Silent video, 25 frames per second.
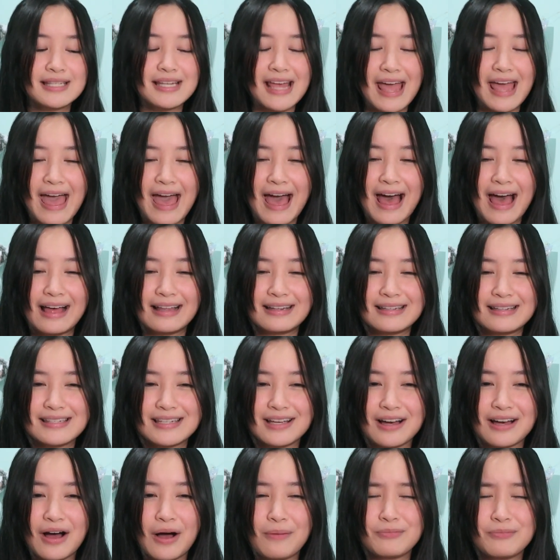
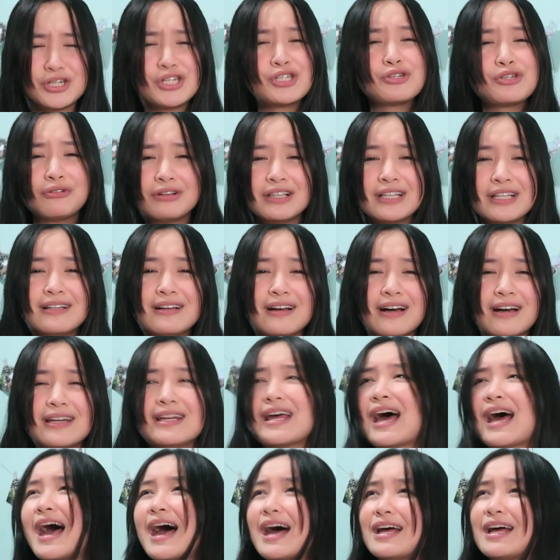and she's really good
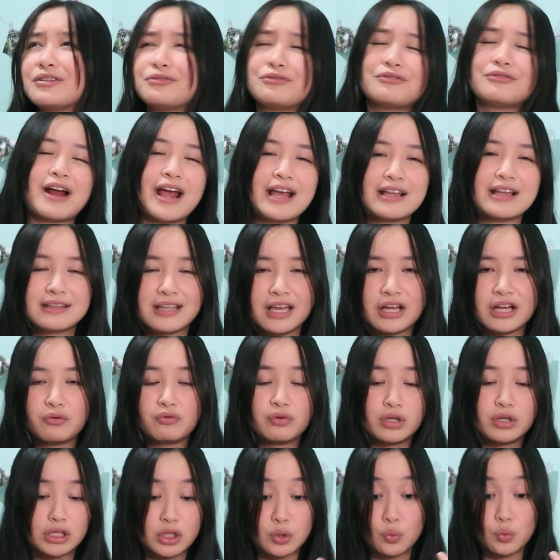at writing
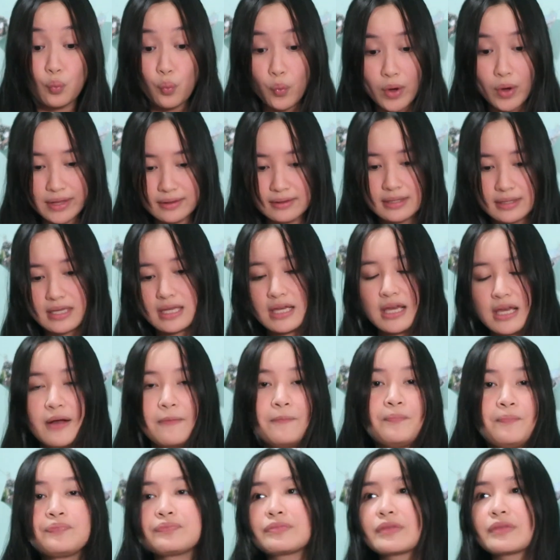really witty
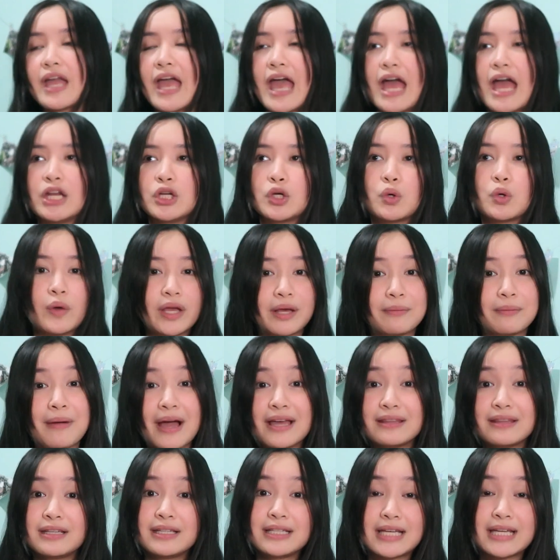and
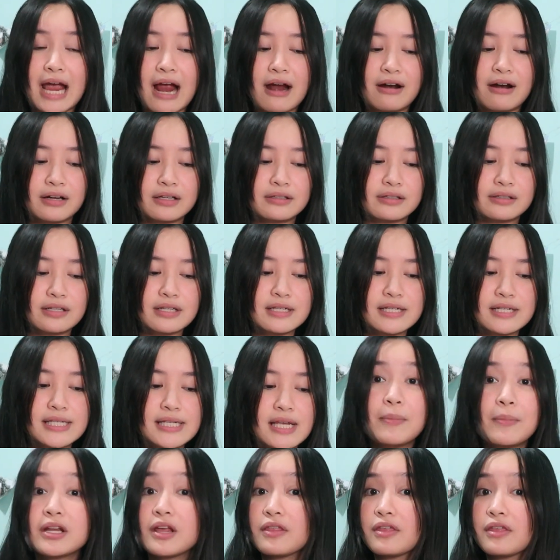quick-minded characters.
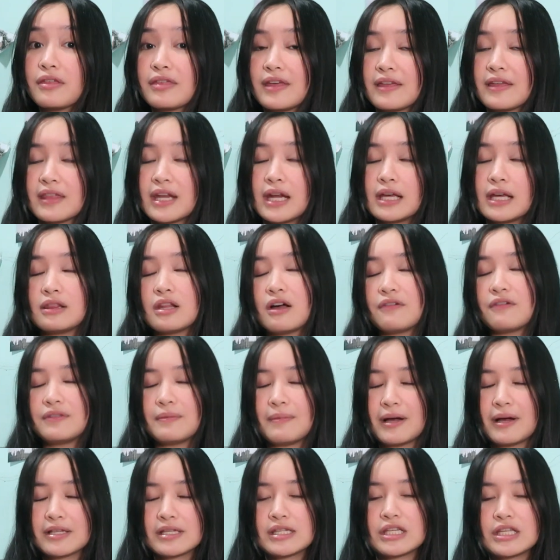Another thing that I loved
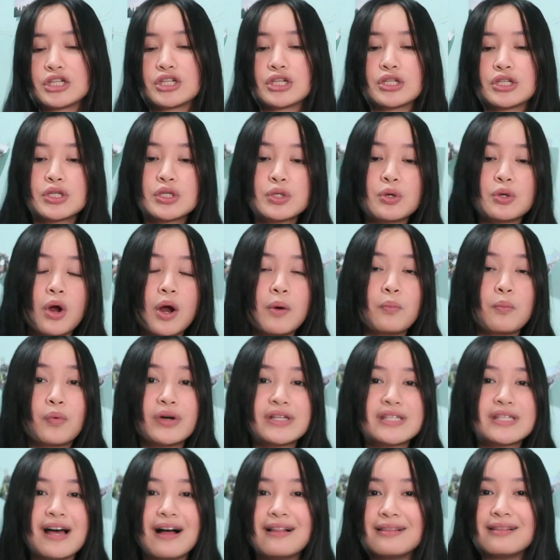about Siege and Storm
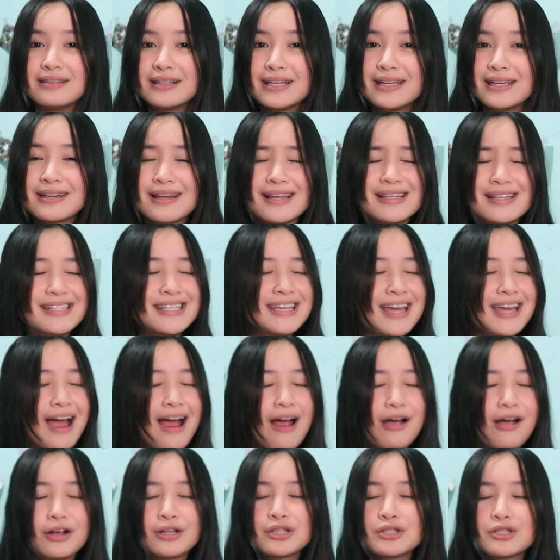was Alina's
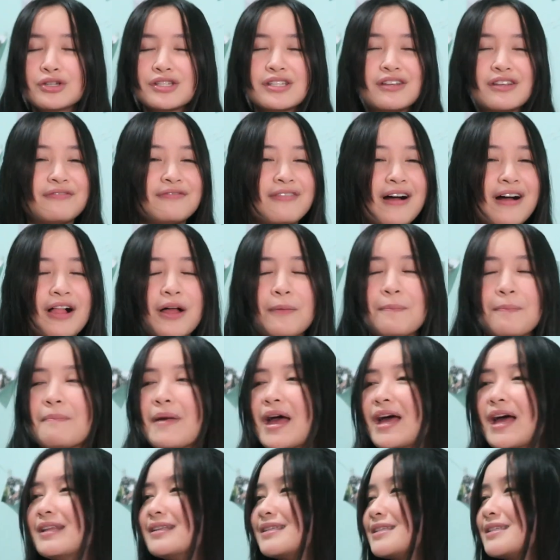character
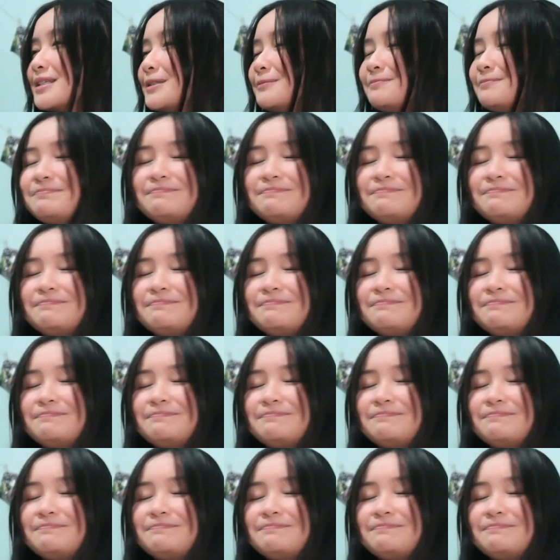development.